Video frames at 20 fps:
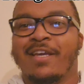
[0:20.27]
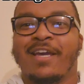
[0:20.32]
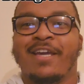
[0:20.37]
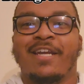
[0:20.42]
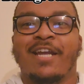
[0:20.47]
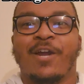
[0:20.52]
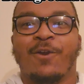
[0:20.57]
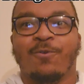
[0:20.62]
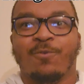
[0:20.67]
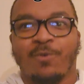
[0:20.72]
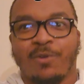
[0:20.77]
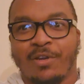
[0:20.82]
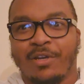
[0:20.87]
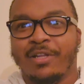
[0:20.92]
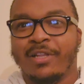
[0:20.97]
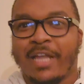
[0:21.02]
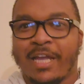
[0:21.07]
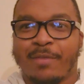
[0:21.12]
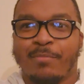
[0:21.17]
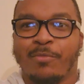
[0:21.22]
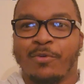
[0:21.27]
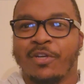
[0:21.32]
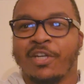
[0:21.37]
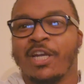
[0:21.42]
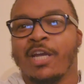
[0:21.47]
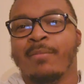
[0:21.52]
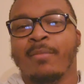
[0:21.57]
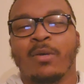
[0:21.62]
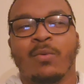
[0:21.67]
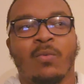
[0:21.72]
and I really like Mortal
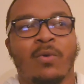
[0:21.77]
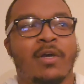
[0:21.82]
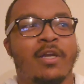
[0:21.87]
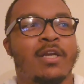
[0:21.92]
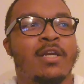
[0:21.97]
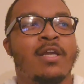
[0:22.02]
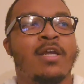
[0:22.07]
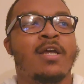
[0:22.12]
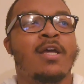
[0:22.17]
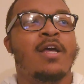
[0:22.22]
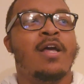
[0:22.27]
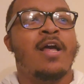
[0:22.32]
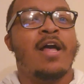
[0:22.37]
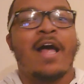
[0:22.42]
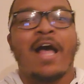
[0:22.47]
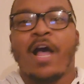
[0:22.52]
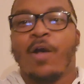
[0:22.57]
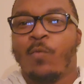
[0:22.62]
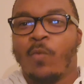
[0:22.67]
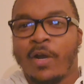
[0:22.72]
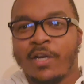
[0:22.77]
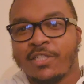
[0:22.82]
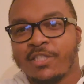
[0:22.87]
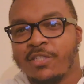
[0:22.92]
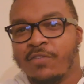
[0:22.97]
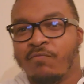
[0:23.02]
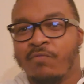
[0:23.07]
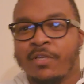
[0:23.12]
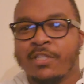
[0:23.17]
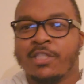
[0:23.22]
Kombat 1. I watched
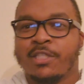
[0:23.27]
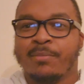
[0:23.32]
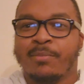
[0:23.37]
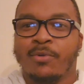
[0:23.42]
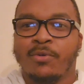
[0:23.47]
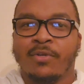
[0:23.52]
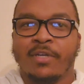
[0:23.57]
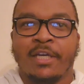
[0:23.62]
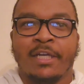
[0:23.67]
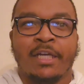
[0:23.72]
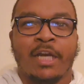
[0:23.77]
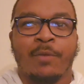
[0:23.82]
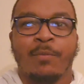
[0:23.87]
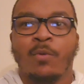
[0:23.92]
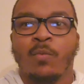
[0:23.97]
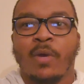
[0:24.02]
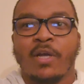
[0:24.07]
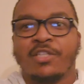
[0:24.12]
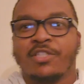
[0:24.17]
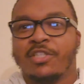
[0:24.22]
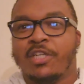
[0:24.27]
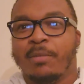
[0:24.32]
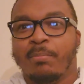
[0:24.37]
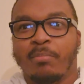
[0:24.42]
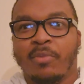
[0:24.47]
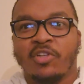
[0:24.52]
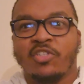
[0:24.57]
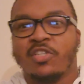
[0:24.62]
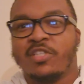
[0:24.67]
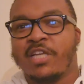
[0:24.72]
Invincible and I rewatched it a
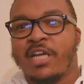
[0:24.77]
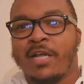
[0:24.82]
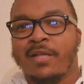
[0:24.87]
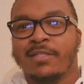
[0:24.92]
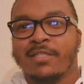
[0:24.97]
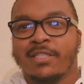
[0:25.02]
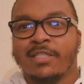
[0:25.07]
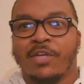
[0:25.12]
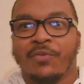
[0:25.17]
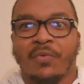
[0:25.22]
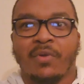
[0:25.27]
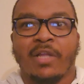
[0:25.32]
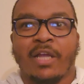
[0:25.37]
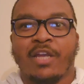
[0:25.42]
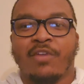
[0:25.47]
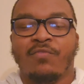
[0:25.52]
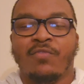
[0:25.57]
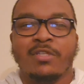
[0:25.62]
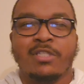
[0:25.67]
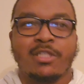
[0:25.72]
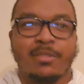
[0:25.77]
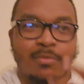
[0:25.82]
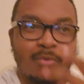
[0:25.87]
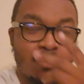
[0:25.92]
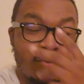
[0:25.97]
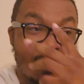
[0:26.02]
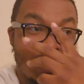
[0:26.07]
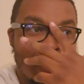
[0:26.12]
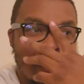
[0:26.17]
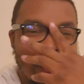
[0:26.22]
bunch of times because I really like
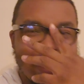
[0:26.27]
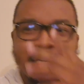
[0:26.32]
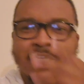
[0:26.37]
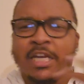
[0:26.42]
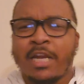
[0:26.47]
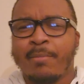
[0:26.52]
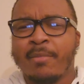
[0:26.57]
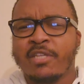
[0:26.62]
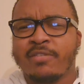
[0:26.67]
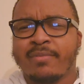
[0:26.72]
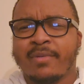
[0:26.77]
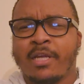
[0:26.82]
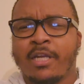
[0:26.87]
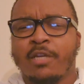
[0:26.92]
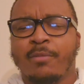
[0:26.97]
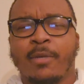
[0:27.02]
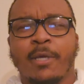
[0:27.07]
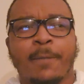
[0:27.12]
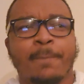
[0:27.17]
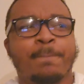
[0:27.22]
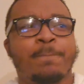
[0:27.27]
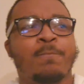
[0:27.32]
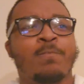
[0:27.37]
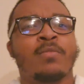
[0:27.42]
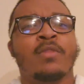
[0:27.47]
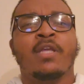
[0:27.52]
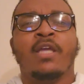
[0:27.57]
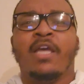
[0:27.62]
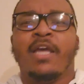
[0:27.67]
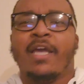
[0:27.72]
Invincible, and I messed with Omni Man.
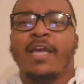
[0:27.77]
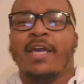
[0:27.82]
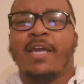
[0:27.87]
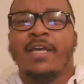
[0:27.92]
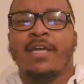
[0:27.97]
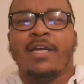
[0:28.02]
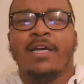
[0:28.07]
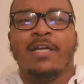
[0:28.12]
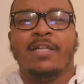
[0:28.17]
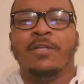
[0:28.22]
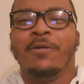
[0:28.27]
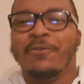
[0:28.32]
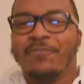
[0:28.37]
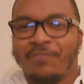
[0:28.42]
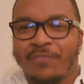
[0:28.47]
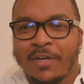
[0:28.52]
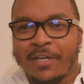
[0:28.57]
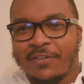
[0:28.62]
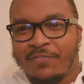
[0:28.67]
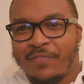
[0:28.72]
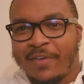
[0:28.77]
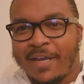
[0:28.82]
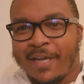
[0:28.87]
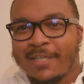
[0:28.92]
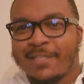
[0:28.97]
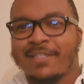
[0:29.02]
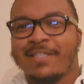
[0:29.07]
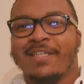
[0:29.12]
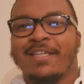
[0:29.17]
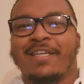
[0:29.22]
And a little fun
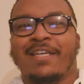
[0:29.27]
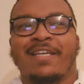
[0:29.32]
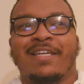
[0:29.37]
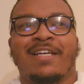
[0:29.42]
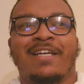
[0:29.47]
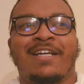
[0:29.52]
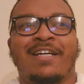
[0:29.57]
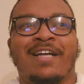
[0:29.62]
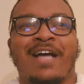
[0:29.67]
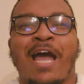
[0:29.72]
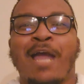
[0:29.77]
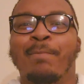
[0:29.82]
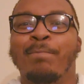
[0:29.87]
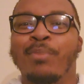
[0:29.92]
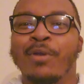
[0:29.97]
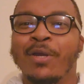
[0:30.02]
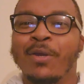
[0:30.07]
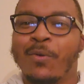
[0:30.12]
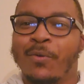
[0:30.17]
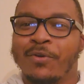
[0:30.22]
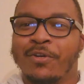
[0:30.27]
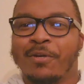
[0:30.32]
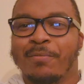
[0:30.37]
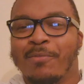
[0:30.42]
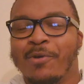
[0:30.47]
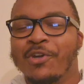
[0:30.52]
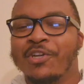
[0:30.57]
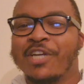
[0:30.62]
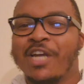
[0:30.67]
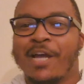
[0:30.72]
fact uh, I pre ordered
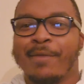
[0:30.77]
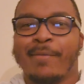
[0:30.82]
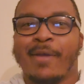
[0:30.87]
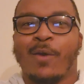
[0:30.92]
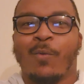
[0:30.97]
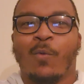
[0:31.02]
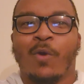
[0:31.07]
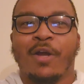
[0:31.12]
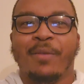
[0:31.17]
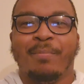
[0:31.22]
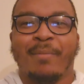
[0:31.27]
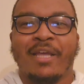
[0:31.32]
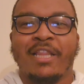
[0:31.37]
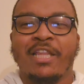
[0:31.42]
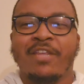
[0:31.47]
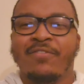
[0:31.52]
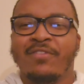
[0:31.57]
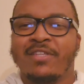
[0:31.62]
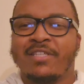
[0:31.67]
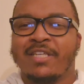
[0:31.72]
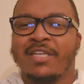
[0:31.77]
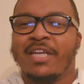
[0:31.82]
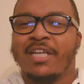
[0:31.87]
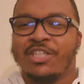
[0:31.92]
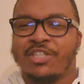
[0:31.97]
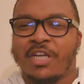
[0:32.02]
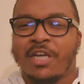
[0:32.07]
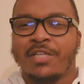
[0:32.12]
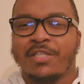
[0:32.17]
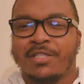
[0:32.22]
Mortal Kombat 1 mainly to get
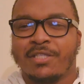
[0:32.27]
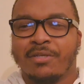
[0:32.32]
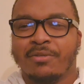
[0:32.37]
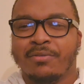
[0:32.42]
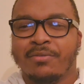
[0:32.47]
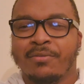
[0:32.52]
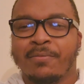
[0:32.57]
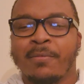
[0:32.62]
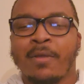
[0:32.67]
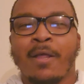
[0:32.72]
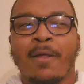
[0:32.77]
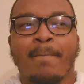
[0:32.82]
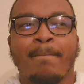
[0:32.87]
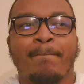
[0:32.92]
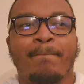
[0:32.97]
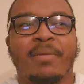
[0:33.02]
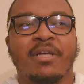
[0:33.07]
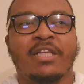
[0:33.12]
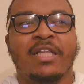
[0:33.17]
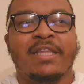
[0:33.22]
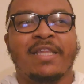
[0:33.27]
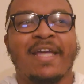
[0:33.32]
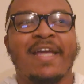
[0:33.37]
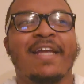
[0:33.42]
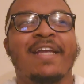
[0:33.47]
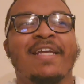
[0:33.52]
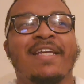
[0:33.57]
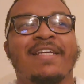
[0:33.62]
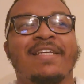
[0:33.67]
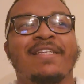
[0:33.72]
Shang Tsung, but the
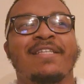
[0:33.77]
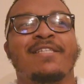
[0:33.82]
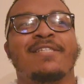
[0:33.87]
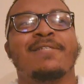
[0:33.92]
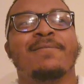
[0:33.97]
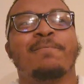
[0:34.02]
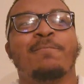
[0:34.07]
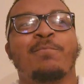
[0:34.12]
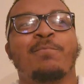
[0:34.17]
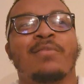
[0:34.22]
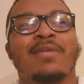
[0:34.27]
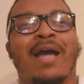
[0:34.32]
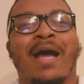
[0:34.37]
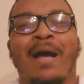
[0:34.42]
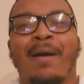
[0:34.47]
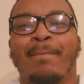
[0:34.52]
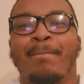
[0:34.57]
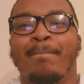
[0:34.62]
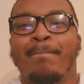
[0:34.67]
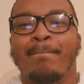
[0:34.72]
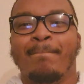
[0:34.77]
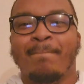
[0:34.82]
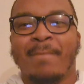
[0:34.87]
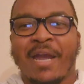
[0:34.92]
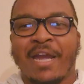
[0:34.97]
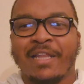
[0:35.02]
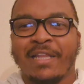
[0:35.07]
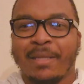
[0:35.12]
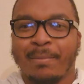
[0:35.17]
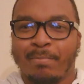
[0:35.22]
thing is, I
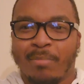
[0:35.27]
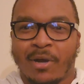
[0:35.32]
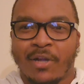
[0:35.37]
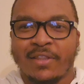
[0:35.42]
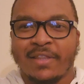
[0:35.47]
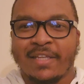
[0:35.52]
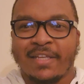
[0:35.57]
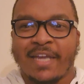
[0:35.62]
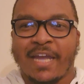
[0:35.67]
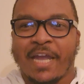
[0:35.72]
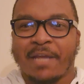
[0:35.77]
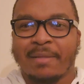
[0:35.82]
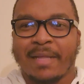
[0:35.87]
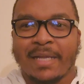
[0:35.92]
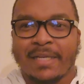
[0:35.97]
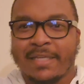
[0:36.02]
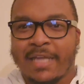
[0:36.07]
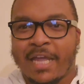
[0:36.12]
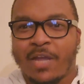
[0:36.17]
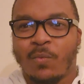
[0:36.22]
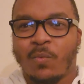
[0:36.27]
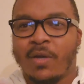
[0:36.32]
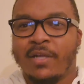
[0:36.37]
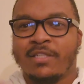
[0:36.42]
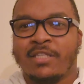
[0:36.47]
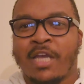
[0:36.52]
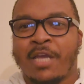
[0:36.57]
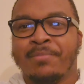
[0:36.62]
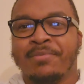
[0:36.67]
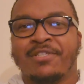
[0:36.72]
mainly bought the game like day one
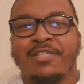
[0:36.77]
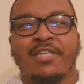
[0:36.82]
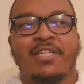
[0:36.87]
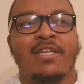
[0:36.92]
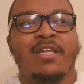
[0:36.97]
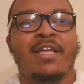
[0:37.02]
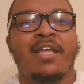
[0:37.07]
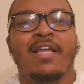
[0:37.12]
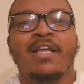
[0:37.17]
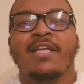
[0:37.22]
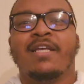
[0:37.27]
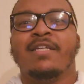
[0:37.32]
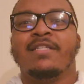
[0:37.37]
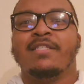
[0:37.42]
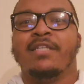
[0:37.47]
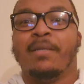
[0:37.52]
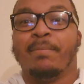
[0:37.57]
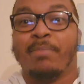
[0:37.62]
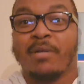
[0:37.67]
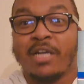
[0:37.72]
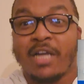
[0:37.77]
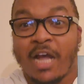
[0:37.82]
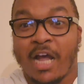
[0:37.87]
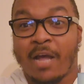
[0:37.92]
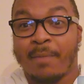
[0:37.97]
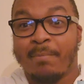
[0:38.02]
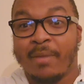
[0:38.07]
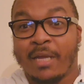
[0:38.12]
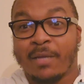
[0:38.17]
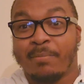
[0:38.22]
type shit because of the
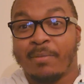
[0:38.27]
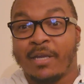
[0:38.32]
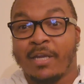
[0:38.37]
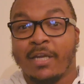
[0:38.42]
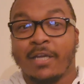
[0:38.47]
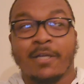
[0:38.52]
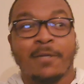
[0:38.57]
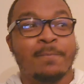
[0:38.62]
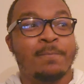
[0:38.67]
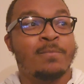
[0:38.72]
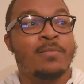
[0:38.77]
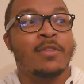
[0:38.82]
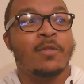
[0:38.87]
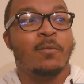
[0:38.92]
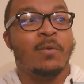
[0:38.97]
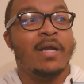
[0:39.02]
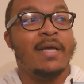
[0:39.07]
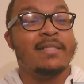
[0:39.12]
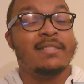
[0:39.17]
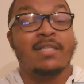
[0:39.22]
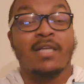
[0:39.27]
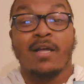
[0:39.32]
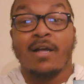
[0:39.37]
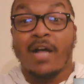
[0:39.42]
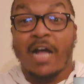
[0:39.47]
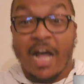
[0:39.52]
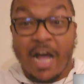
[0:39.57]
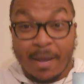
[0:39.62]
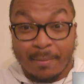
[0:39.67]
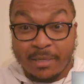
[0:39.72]
Kombat Pack. When I saw
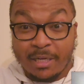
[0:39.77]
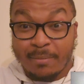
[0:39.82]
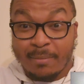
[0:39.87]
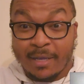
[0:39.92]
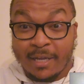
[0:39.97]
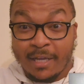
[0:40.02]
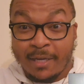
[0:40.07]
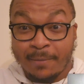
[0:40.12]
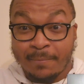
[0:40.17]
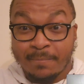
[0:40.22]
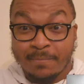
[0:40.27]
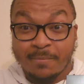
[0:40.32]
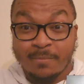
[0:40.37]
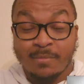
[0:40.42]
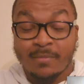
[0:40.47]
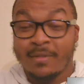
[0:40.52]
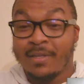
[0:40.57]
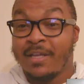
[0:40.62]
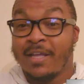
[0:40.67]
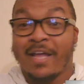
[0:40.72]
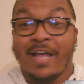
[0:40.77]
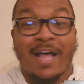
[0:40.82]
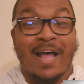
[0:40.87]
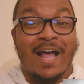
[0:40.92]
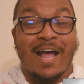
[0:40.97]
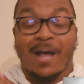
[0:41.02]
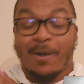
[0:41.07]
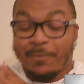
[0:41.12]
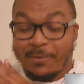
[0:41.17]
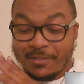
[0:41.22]
Omni Man,
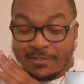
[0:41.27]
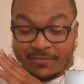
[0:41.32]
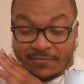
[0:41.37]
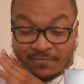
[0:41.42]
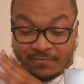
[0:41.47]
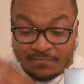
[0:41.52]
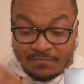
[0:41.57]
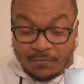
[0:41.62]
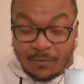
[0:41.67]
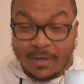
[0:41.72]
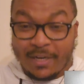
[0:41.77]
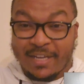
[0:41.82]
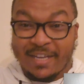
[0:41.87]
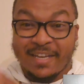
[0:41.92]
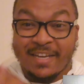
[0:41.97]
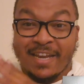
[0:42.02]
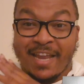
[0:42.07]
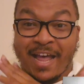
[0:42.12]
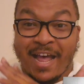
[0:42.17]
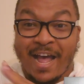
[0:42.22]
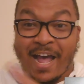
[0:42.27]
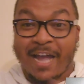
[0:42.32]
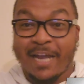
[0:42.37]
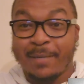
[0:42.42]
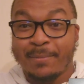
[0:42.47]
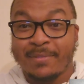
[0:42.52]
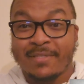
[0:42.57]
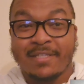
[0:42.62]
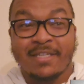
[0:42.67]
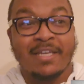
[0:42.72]
I was freaking
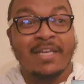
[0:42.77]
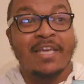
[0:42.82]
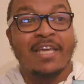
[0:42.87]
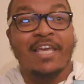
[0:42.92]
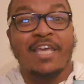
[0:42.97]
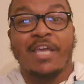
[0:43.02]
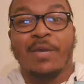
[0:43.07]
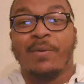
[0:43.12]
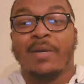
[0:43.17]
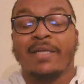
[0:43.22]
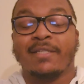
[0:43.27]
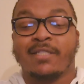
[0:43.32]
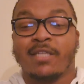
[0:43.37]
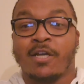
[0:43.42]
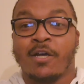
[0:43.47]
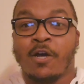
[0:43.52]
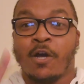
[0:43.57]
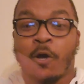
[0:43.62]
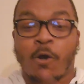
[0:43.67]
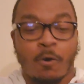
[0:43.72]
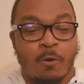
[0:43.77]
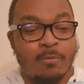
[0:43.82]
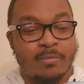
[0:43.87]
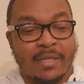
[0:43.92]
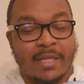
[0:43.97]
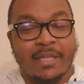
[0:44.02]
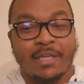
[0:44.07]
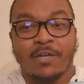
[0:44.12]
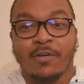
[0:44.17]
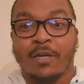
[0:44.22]
hyped. And when I saw
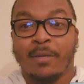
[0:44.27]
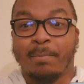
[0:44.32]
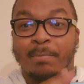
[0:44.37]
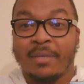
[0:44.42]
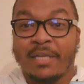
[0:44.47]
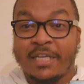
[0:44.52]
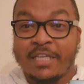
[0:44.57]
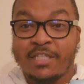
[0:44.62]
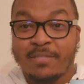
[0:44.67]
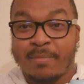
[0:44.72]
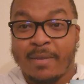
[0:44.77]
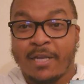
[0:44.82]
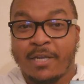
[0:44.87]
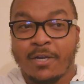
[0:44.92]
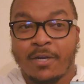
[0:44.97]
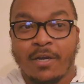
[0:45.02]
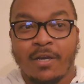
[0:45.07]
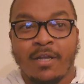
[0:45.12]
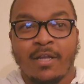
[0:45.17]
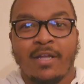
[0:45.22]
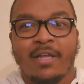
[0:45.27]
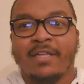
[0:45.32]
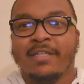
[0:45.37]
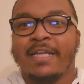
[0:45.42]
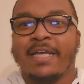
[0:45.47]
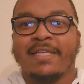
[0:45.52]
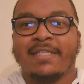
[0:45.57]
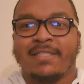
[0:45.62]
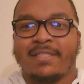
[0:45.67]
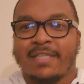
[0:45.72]
Homelander and Peacemaker,
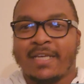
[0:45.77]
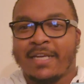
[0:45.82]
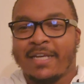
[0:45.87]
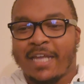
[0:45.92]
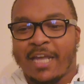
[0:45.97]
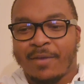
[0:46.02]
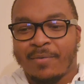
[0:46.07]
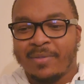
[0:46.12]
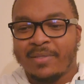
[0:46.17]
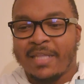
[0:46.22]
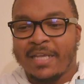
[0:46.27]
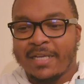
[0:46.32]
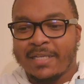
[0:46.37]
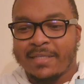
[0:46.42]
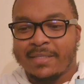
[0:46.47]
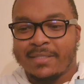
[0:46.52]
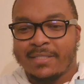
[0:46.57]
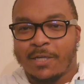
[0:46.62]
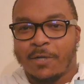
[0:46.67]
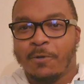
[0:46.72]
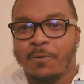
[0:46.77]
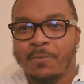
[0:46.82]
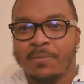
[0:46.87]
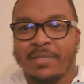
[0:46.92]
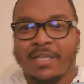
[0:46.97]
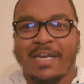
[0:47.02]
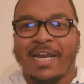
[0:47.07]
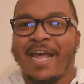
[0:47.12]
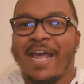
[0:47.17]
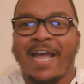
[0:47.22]
that set everything in stone
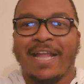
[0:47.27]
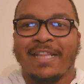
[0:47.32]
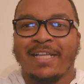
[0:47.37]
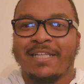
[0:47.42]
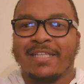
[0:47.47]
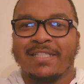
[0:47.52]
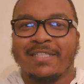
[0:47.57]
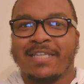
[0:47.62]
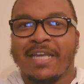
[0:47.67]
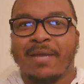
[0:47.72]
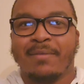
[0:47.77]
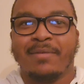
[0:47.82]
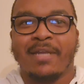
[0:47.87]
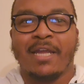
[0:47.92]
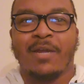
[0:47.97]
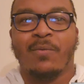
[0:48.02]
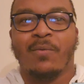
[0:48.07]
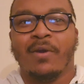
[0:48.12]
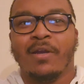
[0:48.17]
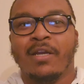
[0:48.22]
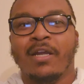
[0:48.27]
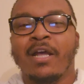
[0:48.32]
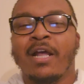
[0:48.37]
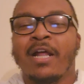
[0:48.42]
that I had to get to the game day one.